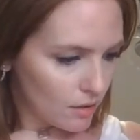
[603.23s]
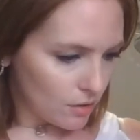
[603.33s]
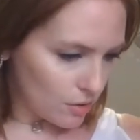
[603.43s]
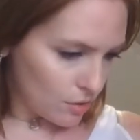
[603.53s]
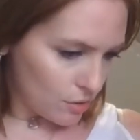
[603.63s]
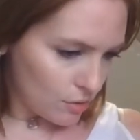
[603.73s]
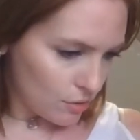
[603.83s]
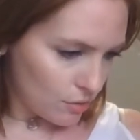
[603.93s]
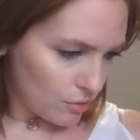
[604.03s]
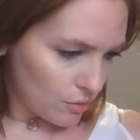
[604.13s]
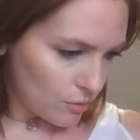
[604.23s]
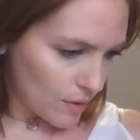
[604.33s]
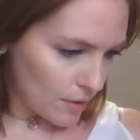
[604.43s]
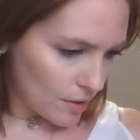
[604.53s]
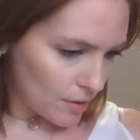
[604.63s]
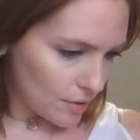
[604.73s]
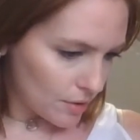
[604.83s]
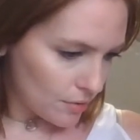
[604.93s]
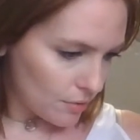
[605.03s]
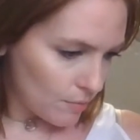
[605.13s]
Oh, where are
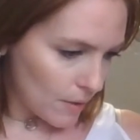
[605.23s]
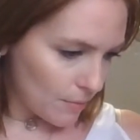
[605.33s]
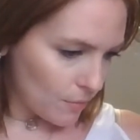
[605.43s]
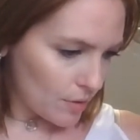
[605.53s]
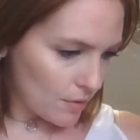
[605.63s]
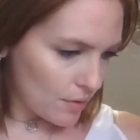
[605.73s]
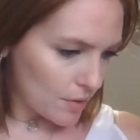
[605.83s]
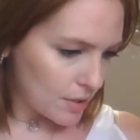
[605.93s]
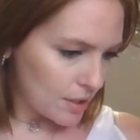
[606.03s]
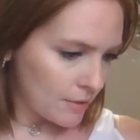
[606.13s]
you? Paperwork.